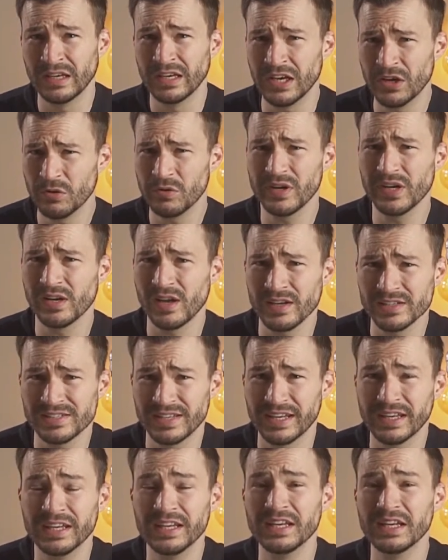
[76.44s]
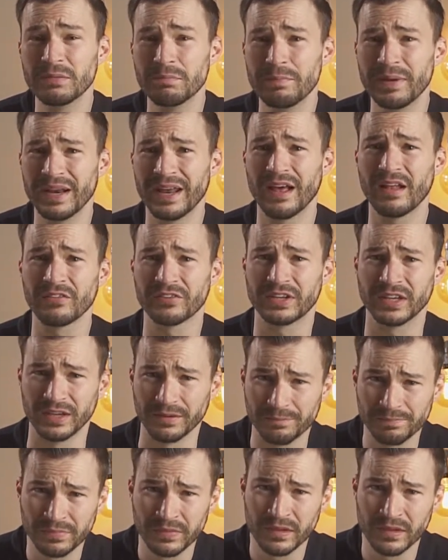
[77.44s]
he realized that he needed better healthcare.